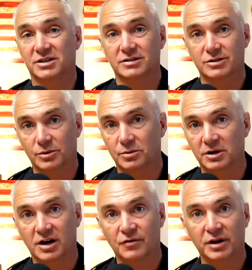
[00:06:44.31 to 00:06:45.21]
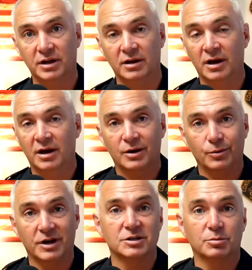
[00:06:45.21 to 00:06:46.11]
So we recovered it. We
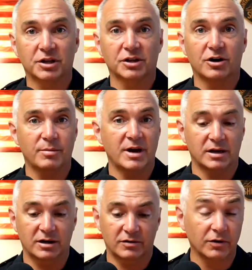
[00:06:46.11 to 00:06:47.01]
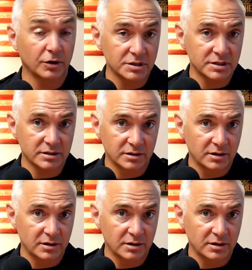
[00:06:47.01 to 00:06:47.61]
actually brought the car back here first.